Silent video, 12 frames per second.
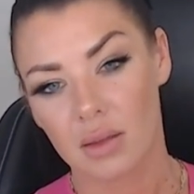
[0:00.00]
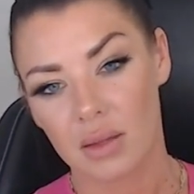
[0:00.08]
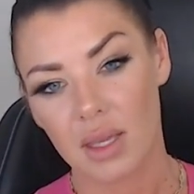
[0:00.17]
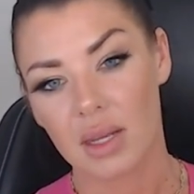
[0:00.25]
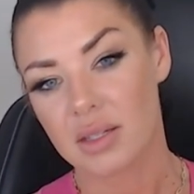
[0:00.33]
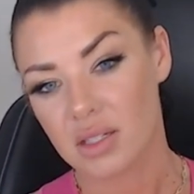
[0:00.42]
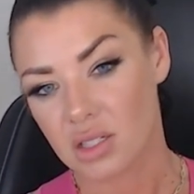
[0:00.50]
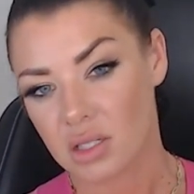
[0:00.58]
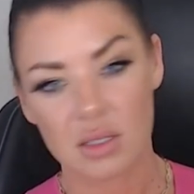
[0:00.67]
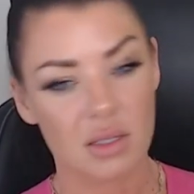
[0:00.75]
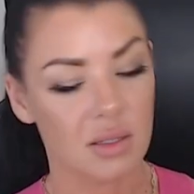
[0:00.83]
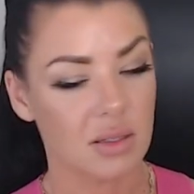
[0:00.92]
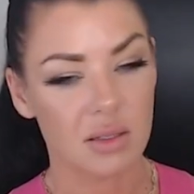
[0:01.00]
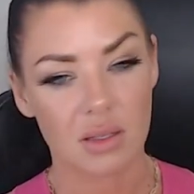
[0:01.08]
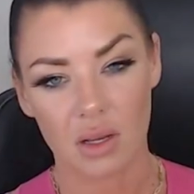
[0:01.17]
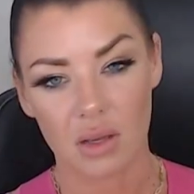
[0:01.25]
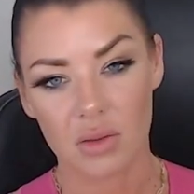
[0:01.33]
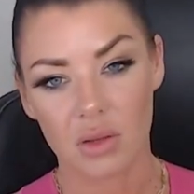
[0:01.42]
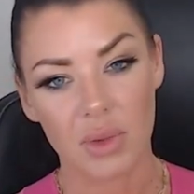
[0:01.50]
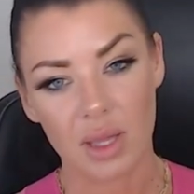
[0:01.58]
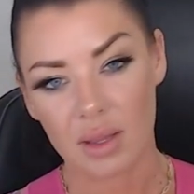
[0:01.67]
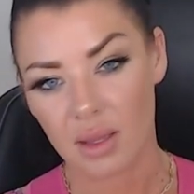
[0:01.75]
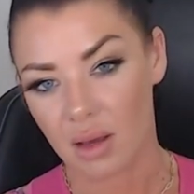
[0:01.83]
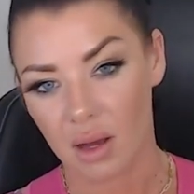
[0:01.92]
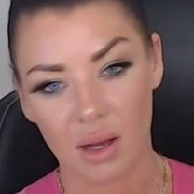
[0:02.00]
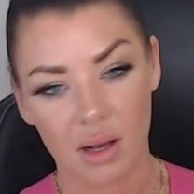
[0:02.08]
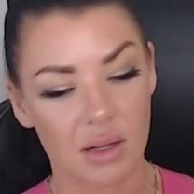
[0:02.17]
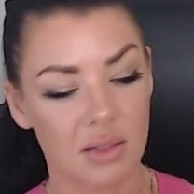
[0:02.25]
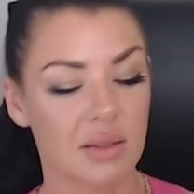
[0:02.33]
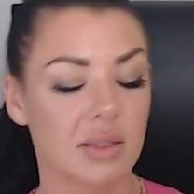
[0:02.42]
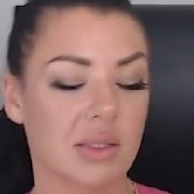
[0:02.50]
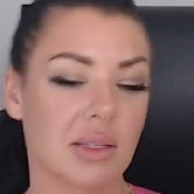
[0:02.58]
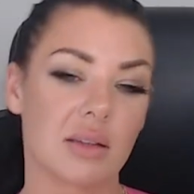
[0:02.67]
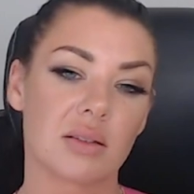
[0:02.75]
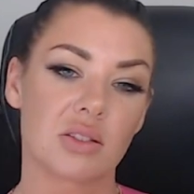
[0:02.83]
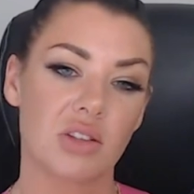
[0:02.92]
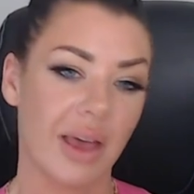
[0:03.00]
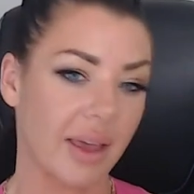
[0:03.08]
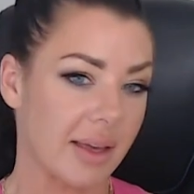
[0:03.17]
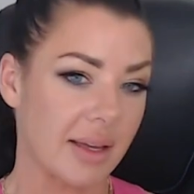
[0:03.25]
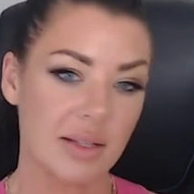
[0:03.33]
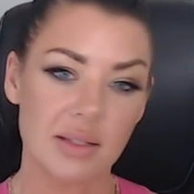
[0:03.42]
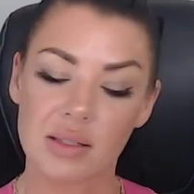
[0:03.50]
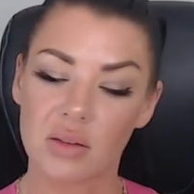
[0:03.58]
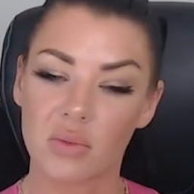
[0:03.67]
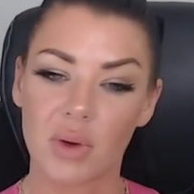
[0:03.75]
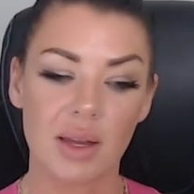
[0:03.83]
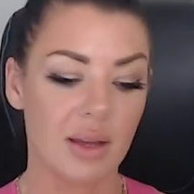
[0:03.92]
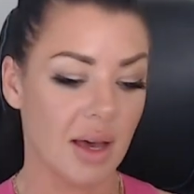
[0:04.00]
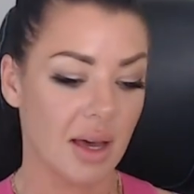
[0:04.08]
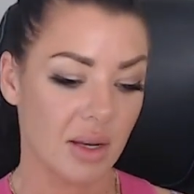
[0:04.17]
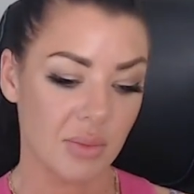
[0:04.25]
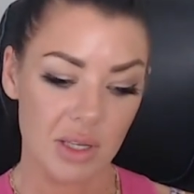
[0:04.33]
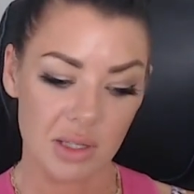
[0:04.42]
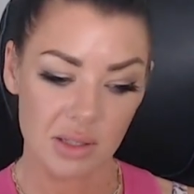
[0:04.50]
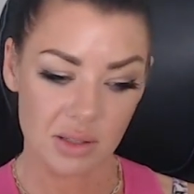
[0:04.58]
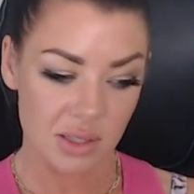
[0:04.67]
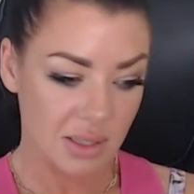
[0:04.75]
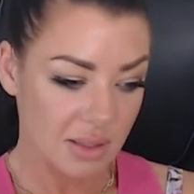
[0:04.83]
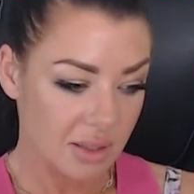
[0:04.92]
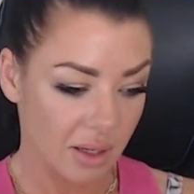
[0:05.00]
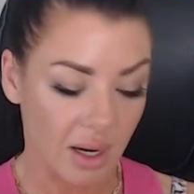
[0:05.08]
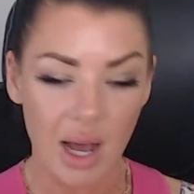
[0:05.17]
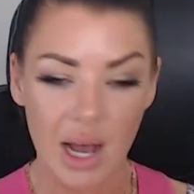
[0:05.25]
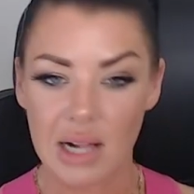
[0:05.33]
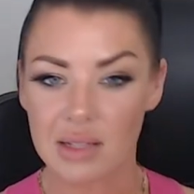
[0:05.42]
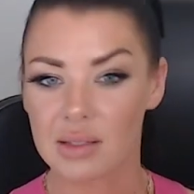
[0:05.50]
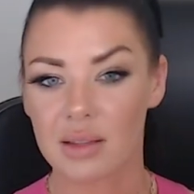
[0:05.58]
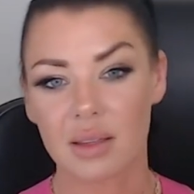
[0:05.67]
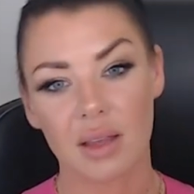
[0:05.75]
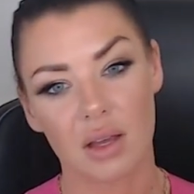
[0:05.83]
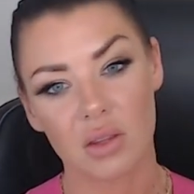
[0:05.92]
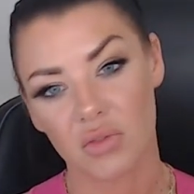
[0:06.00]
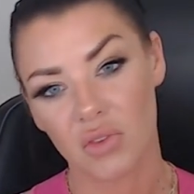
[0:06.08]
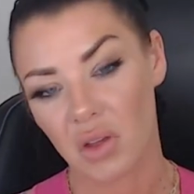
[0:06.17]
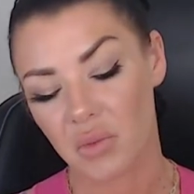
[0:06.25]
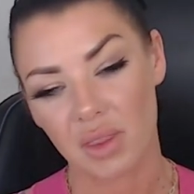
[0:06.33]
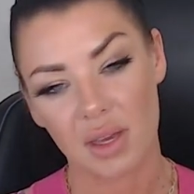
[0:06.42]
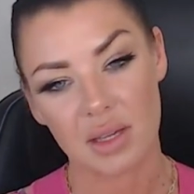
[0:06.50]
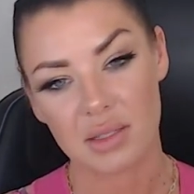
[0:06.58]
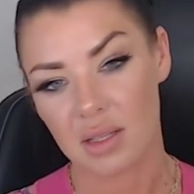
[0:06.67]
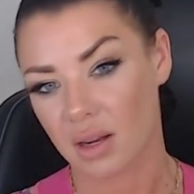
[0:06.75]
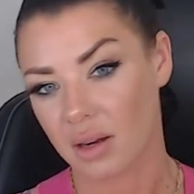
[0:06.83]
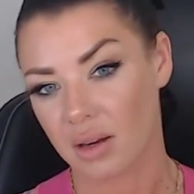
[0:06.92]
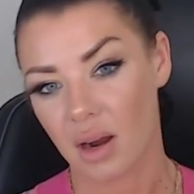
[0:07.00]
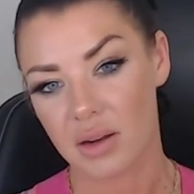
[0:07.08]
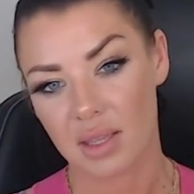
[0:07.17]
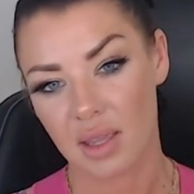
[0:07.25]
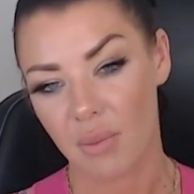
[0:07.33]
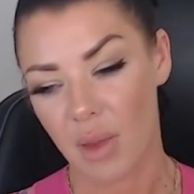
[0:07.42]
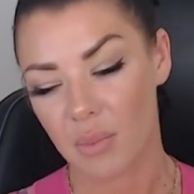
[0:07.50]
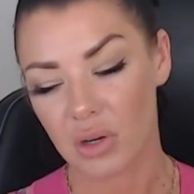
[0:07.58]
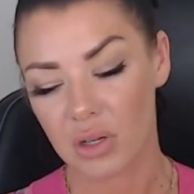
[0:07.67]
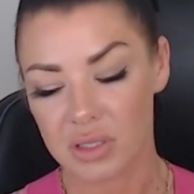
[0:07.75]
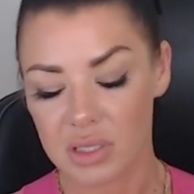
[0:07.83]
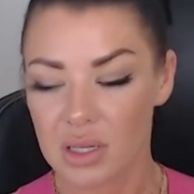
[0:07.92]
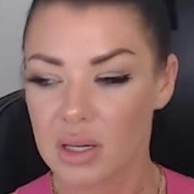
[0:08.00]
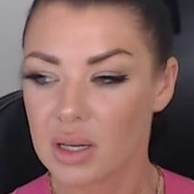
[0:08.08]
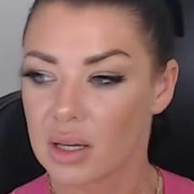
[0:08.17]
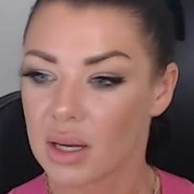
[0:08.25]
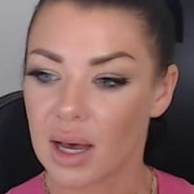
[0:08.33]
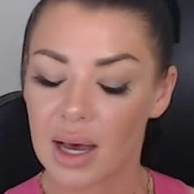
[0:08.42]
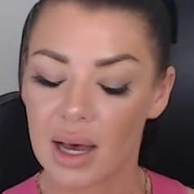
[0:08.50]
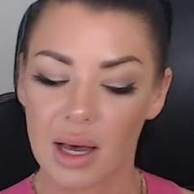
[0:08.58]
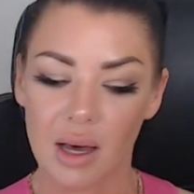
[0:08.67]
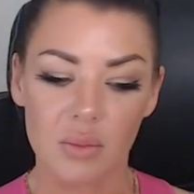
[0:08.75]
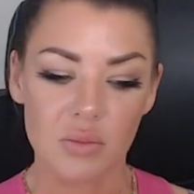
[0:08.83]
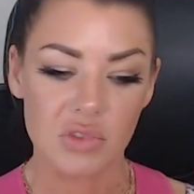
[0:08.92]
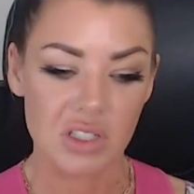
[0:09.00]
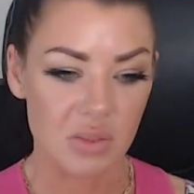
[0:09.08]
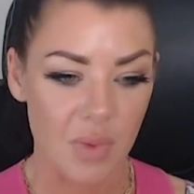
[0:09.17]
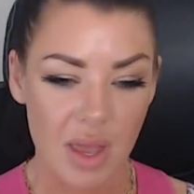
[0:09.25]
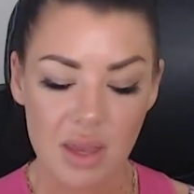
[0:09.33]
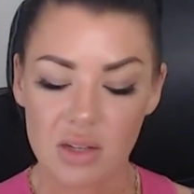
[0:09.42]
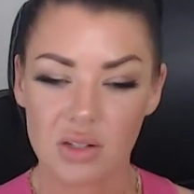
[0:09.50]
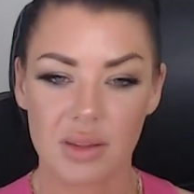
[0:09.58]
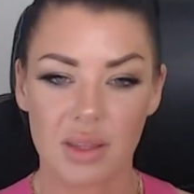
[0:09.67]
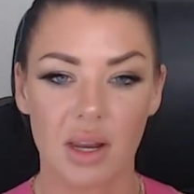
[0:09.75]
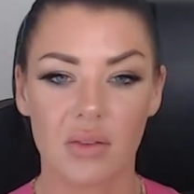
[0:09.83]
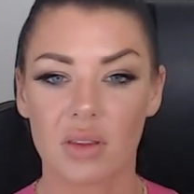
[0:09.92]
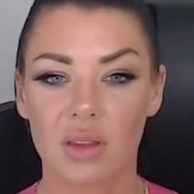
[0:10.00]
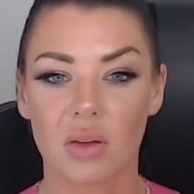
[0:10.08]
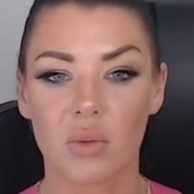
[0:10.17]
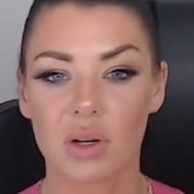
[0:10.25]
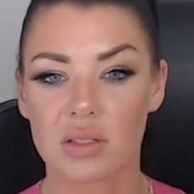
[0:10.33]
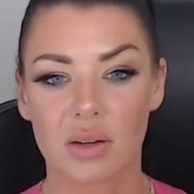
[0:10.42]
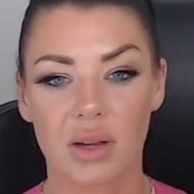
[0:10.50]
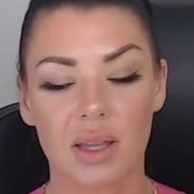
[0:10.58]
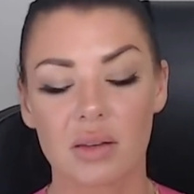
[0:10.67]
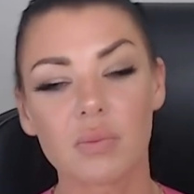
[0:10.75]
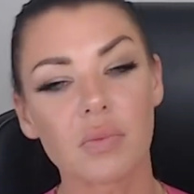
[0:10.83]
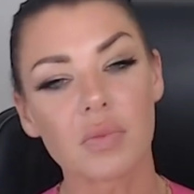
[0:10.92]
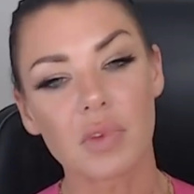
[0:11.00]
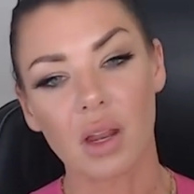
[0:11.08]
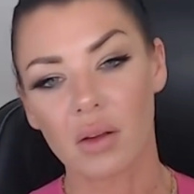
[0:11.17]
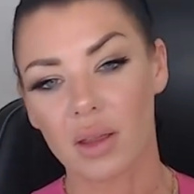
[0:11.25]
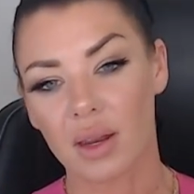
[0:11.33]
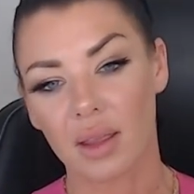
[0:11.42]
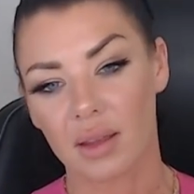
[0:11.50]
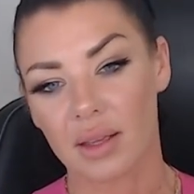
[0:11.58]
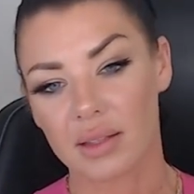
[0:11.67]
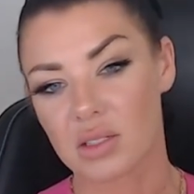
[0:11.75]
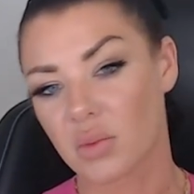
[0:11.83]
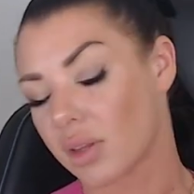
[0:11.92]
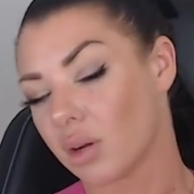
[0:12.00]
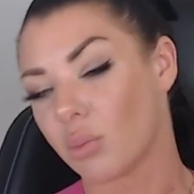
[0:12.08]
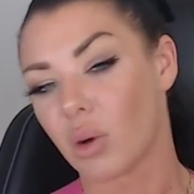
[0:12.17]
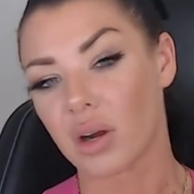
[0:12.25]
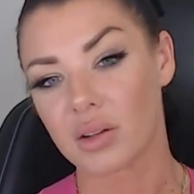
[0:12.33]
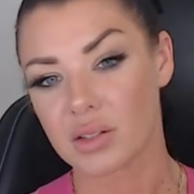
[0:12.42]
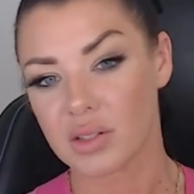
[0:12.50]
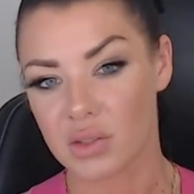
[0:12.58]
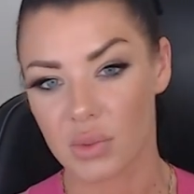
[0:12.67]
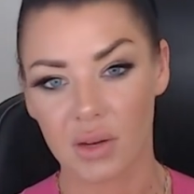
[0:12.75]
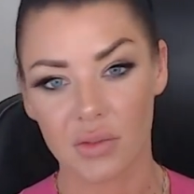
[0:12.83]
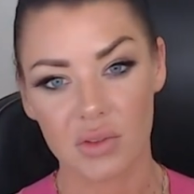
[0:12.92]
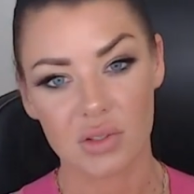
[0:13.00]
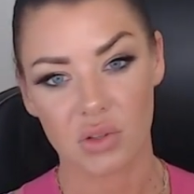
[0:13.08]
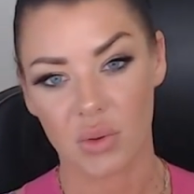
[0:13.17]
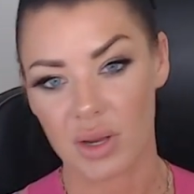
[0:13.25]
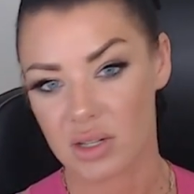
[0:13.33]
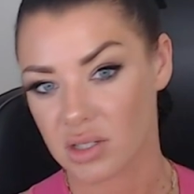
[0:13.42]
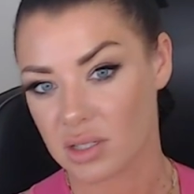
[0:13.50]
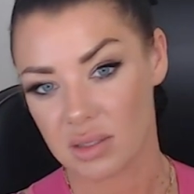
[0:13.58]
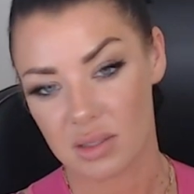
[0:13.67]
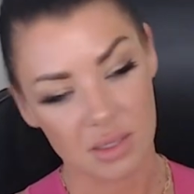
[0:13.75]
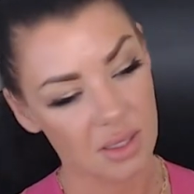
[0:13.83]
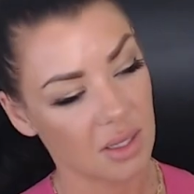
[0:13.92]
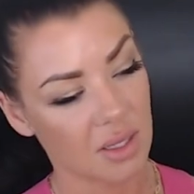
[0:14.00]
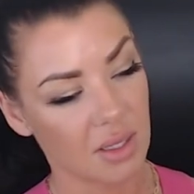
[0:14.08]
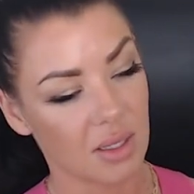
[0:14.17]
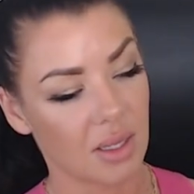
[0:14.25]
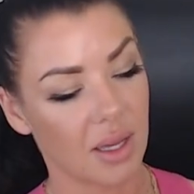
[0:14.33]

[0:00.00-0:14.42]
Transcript: In addition to yeah. you know, the weekly calls and check-ins and whatnot, I mean, you're just you're constantly on the phone with us and our, our team members, um, just making sure that everything works great and you know getting connected with our partners whenever there's questions. Hmm.